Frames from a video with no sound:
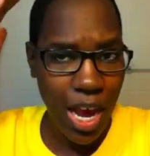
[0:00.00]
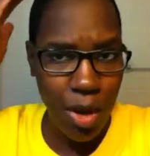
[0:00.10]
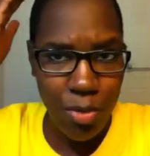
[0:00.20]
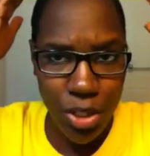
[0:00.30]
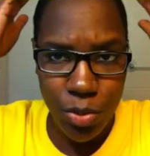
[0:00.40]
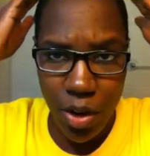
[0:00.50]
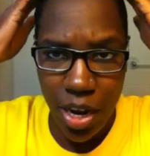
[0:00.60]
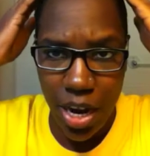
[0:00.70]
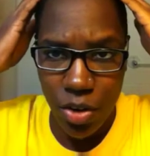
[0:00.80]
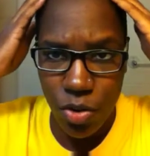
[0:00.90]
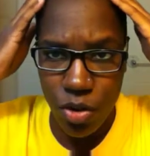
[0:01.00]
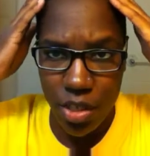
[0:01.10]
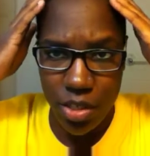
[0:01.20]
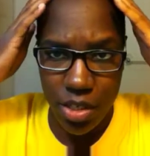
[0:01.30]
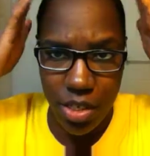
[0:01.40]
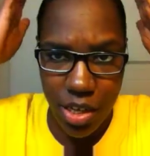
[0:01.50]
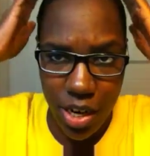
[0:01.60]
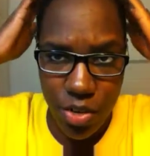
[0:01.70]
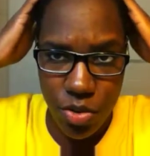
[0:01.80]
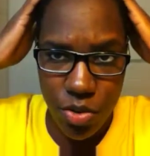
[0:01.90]
I brush my head according to the
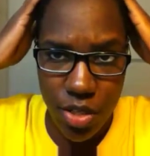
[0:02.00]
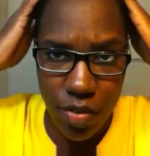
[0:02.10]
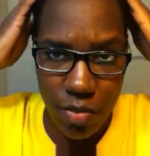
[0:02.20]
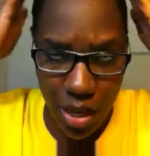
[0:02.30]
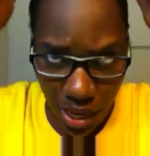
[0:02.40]
contours of my